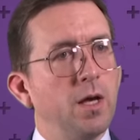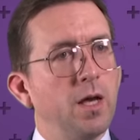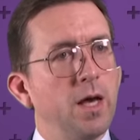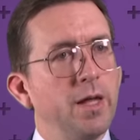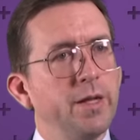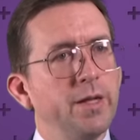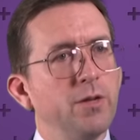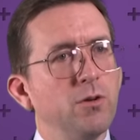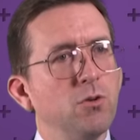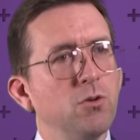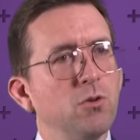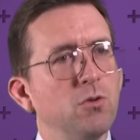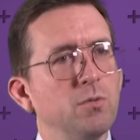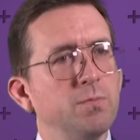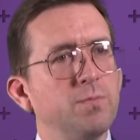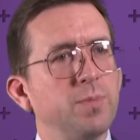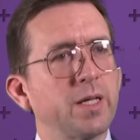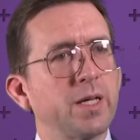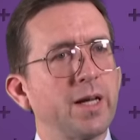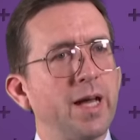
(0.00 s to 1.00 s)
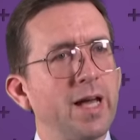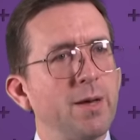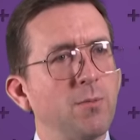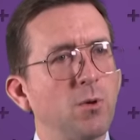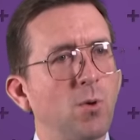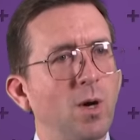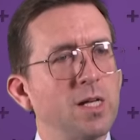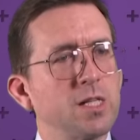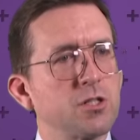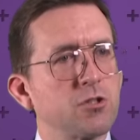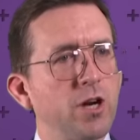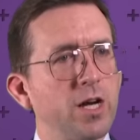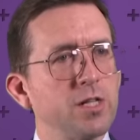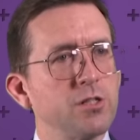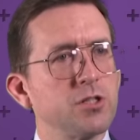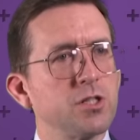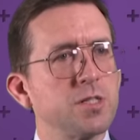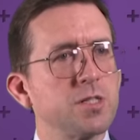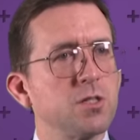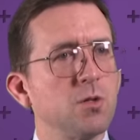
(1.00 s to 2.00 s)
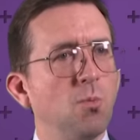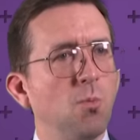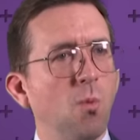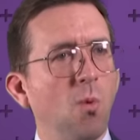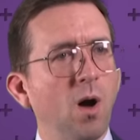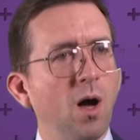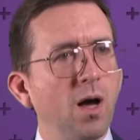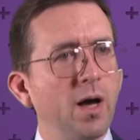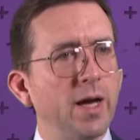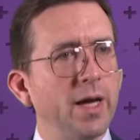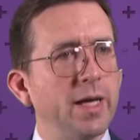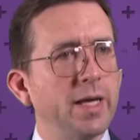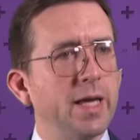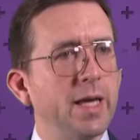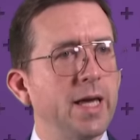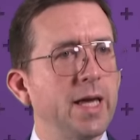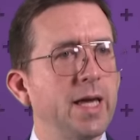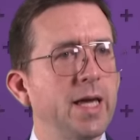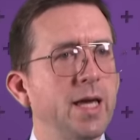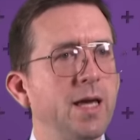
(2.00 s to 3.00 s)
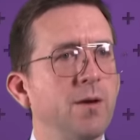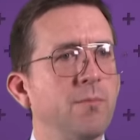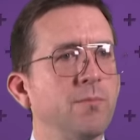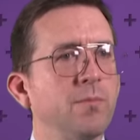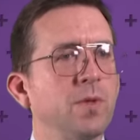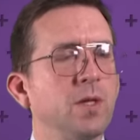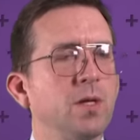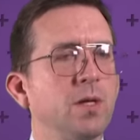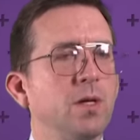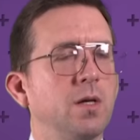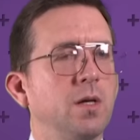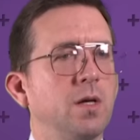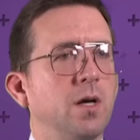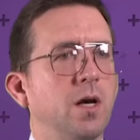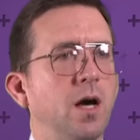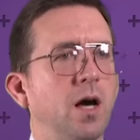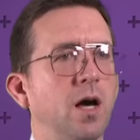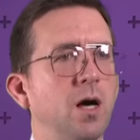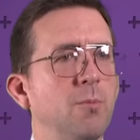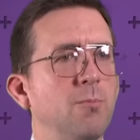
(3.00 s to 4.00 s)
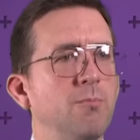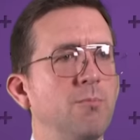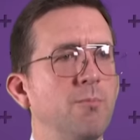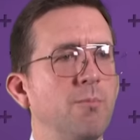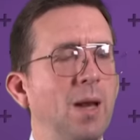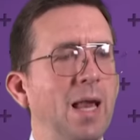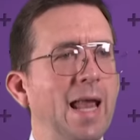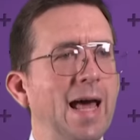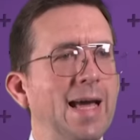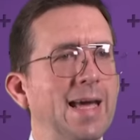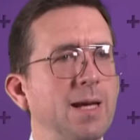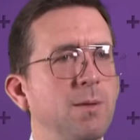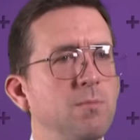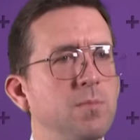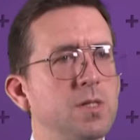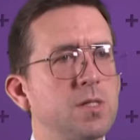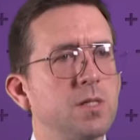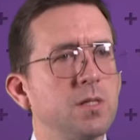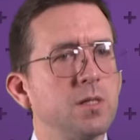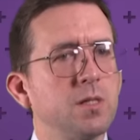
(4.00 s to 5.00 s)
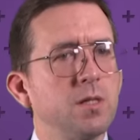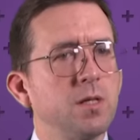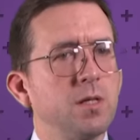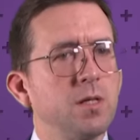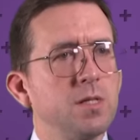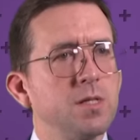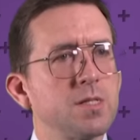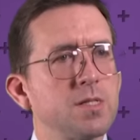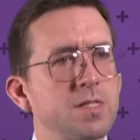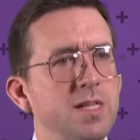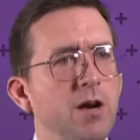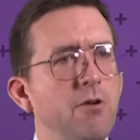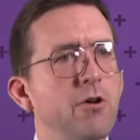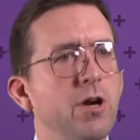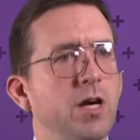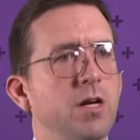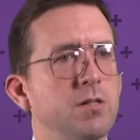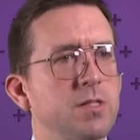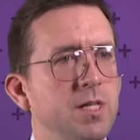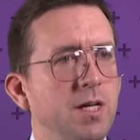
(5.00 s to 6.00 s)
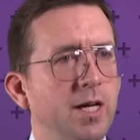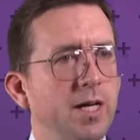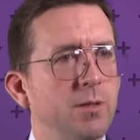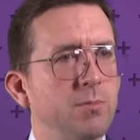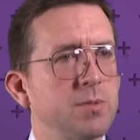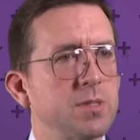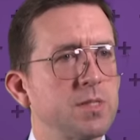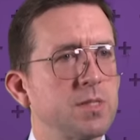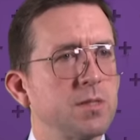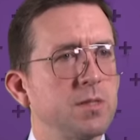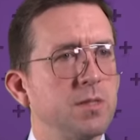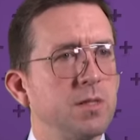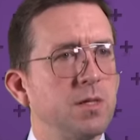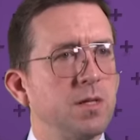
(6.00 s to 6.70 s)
And it all became quite strange as to why. He blamed stereotypes.